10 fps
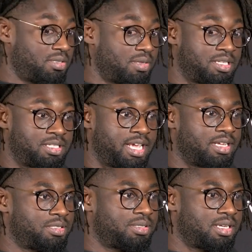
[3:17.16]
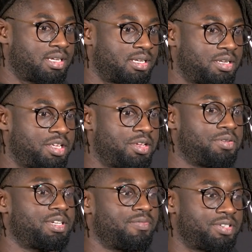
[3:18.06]
It's a
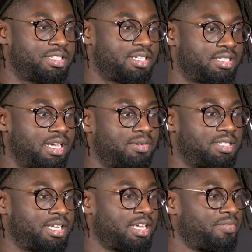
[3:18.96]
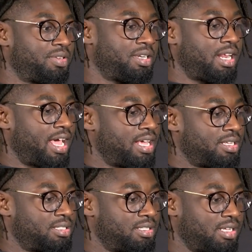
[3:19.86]
huge emphasis. I would say even
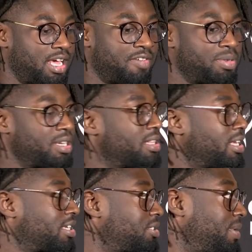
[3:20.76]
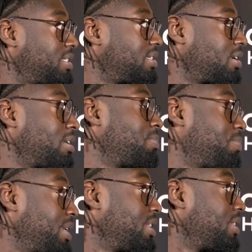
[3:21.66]
as I've been in the
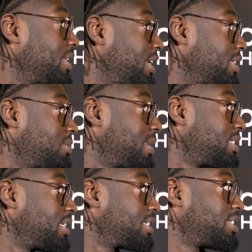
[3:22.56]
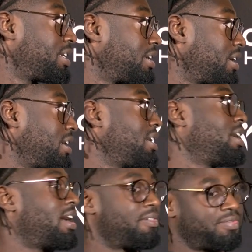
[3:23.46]
league, this is my sixth year,
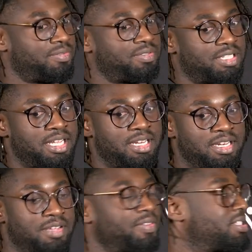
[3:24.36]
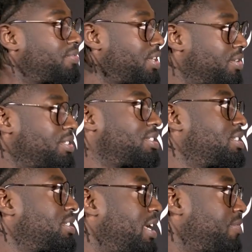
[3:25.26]
I've seen defensive coaches just